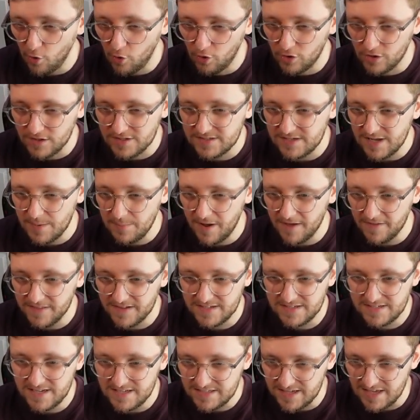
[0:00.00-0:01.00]
or some
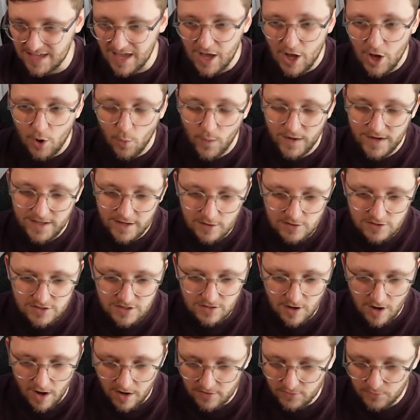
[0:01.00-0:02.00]
other city. When it goes
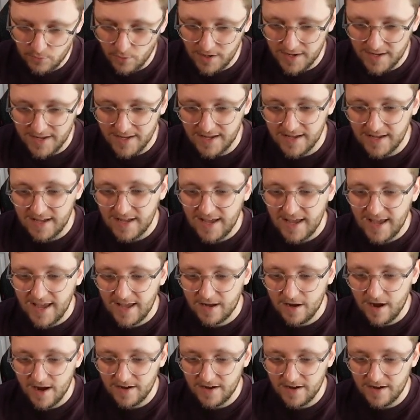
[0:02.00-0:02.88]
to God of War here, it